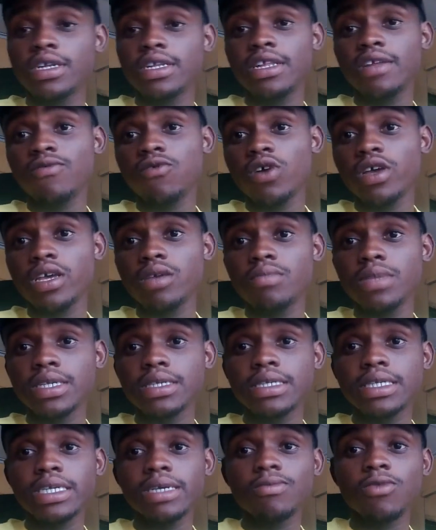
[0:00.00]
for him,
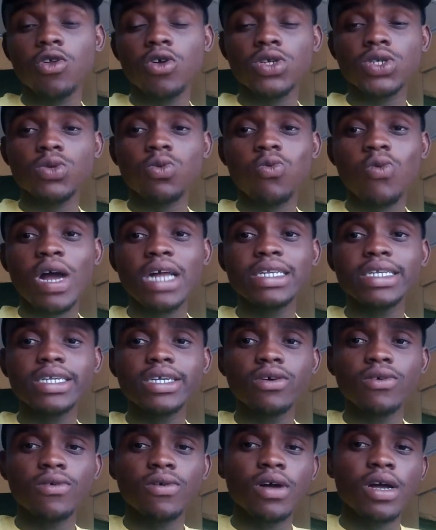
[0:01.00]
his team lost
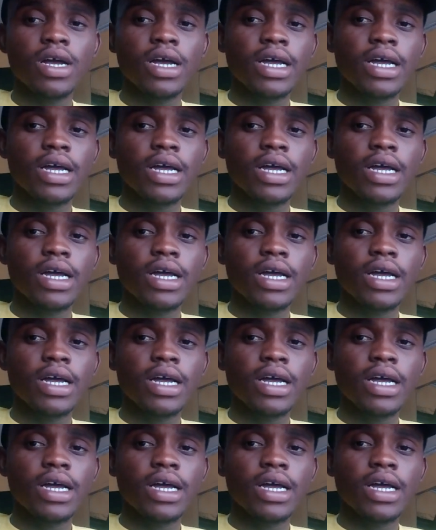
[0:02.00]
1-0.